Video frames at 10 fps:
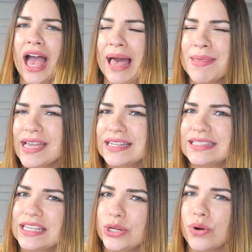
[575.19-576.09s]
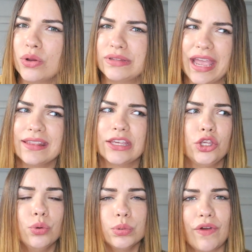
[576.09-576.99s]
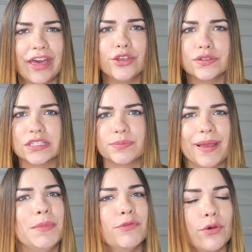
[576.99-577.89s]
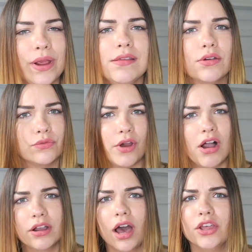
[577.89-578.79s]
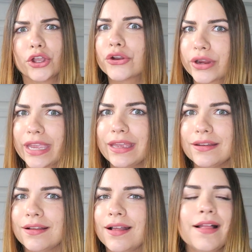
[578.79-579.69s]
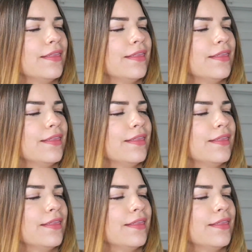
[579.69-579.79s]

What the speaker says: I'm not gonna sit here all day. Like, you would rather suspend me for wearing the wrong color green